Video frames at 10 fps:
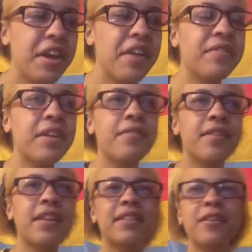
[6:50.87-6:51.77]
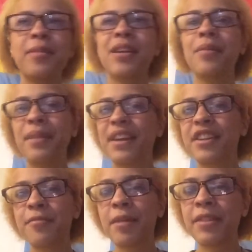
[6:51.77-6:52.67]
If they feel like they're being
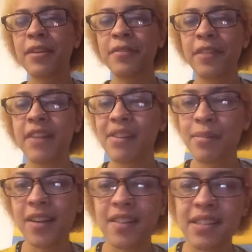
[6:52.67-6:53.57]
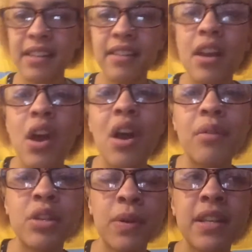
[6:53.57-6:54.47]
abandoned by their favorite person,
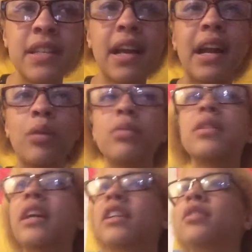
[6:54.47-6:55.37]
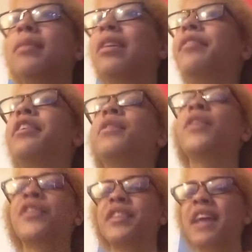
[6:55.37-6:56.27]
which one day I would like to make a video
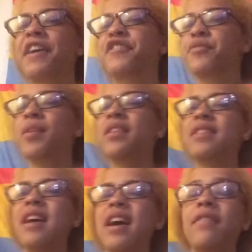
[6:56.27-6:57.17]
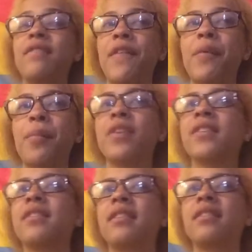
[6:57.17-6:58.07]
on attachment and favorite
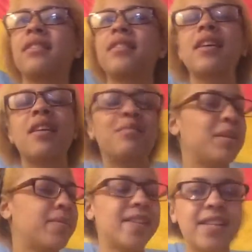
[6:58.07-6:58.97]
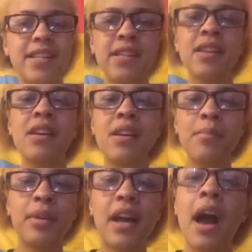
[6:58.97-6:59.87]
persons and BPD,
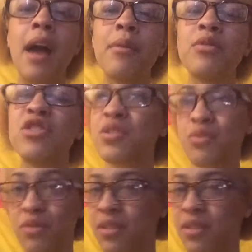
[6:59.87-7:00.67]
but I just